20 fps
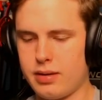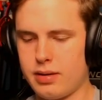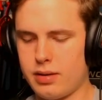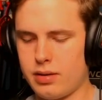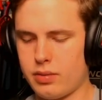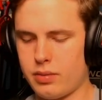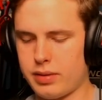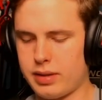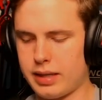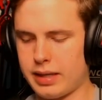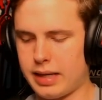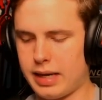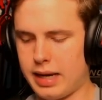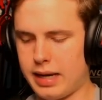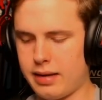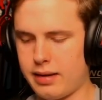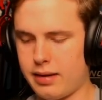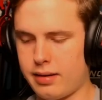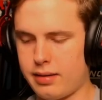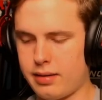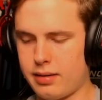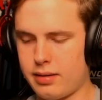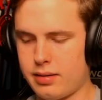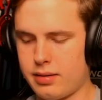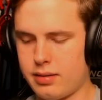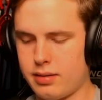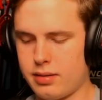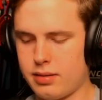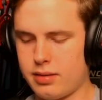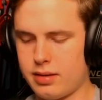With a cannon,
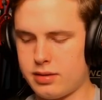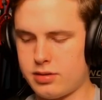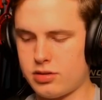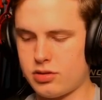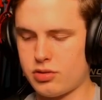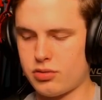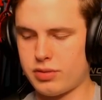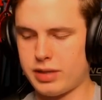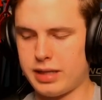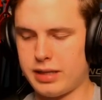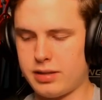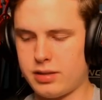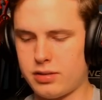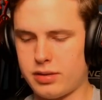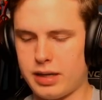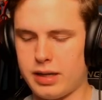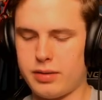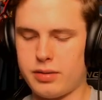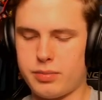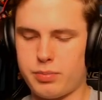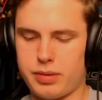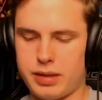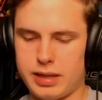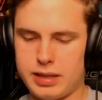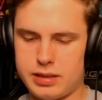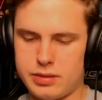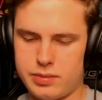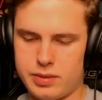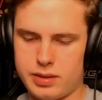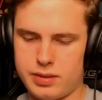this 3-3
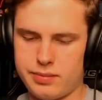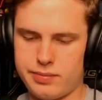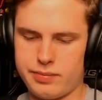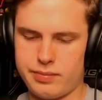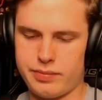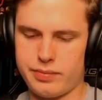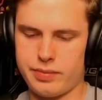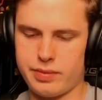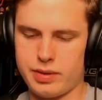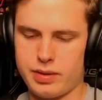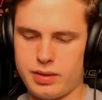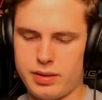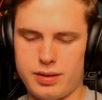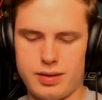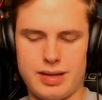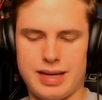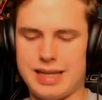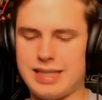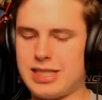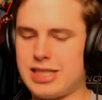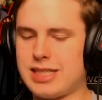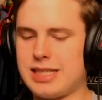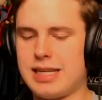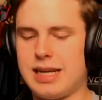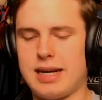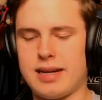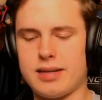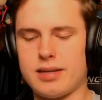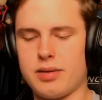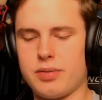placement, it's just
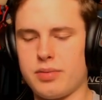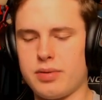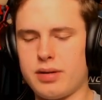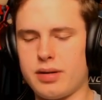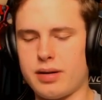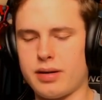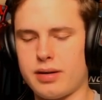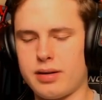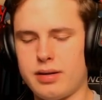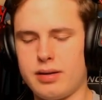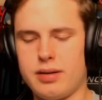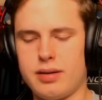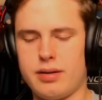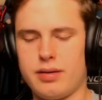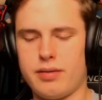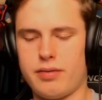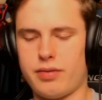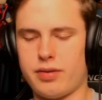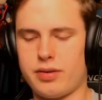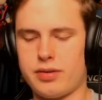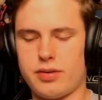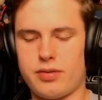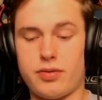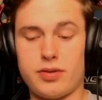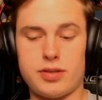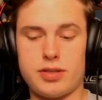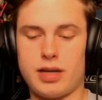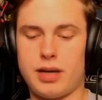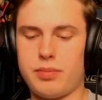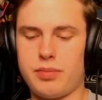not going to work.
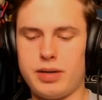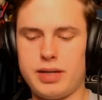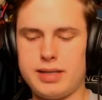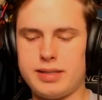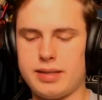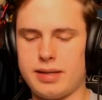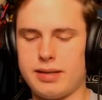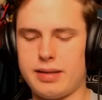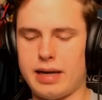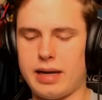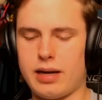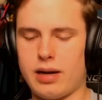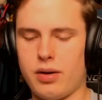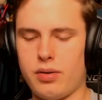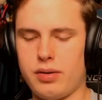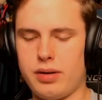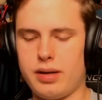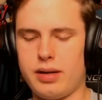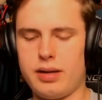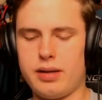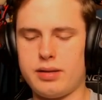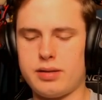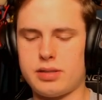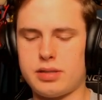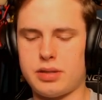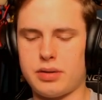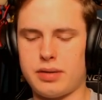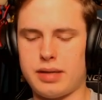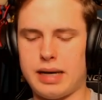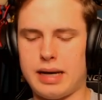For some reason, they coded it
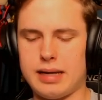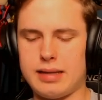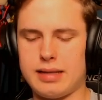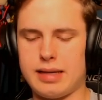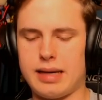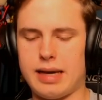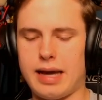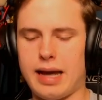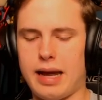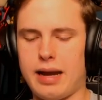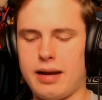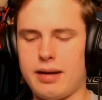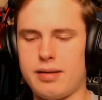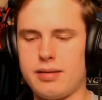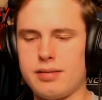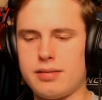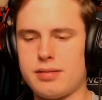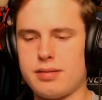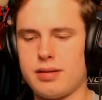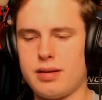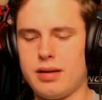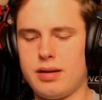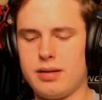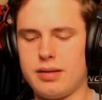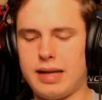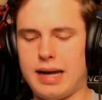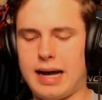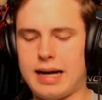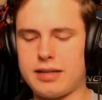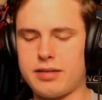so that the cannons,
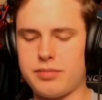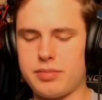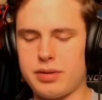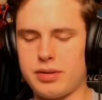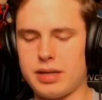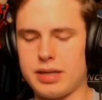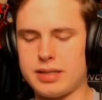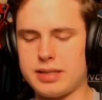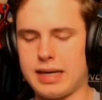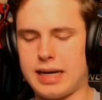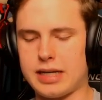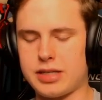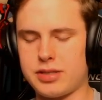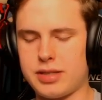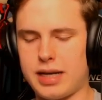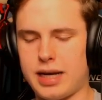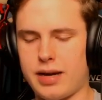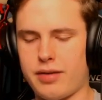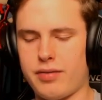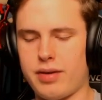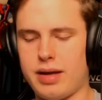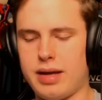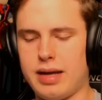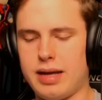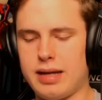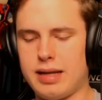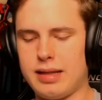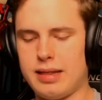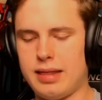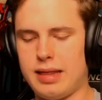the active buildings, actually have
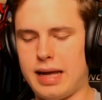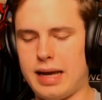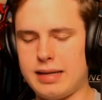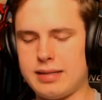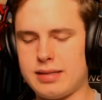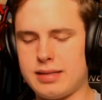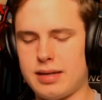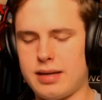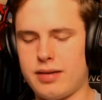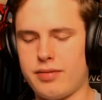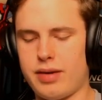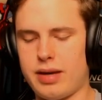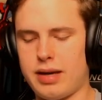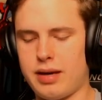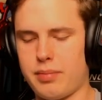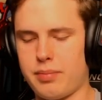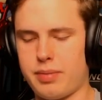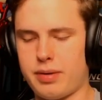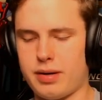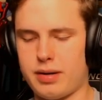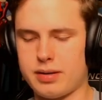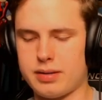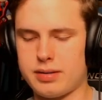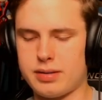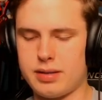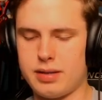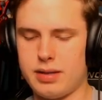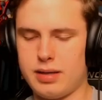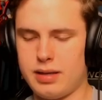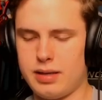less of a
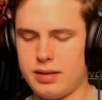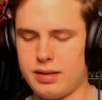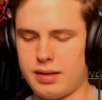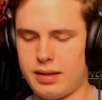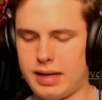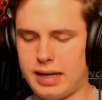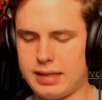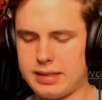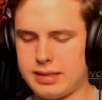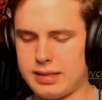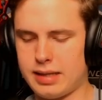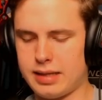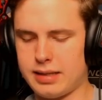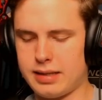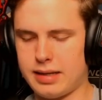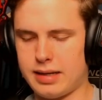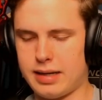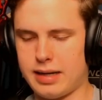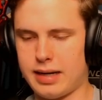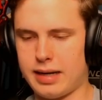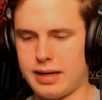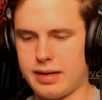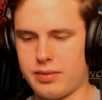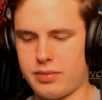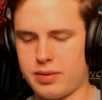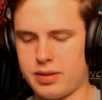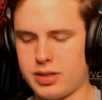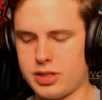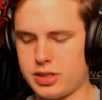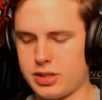hitbox. Last thing that I
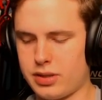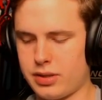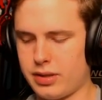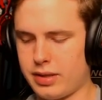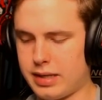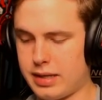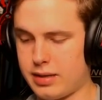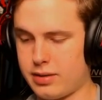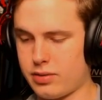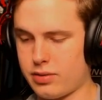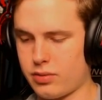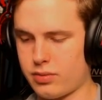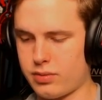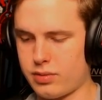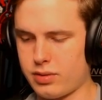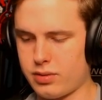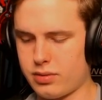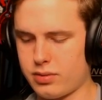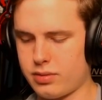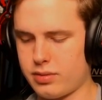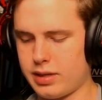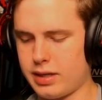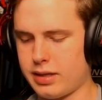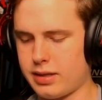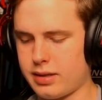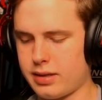want to show you guys real quick,